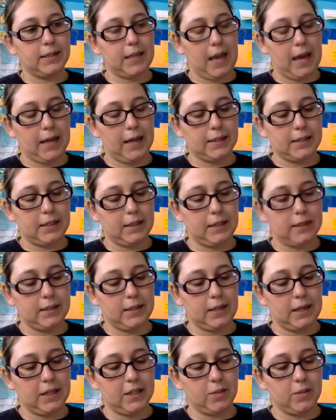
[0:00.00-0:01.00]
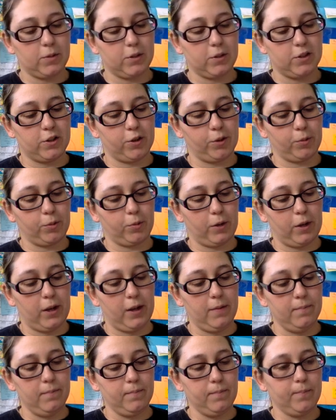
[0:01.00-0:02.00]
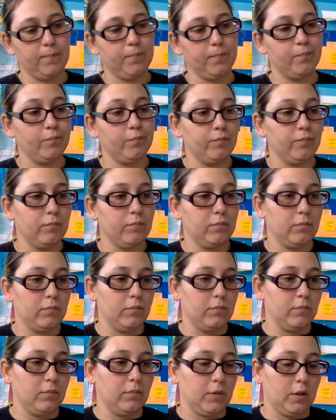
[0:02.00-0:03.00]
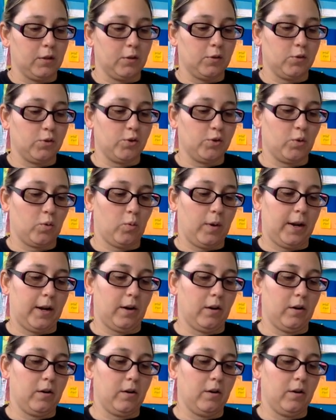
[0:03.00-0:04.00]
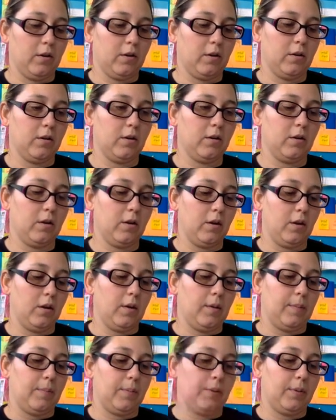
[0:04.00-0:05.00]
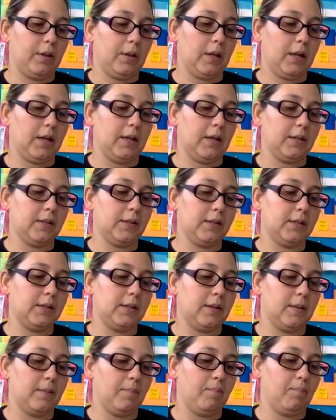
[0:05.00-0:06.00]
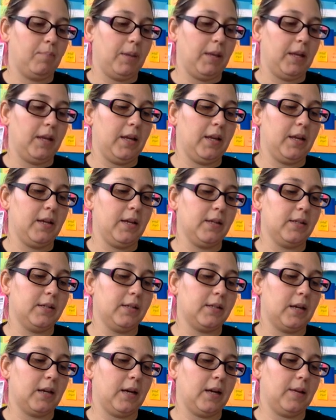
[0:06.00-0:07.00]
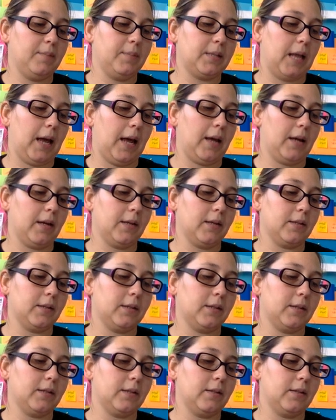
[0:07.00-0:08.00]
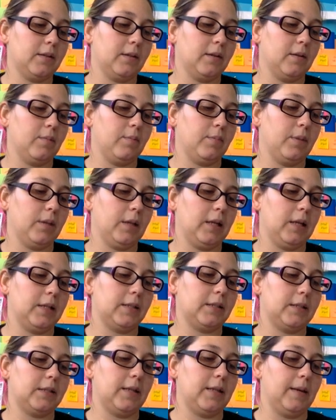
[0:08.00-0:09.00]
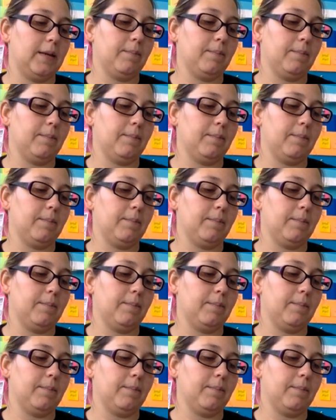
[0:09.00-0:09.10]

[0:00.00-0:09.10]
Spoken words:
X in this case was 3 squared, plus b times x plus c.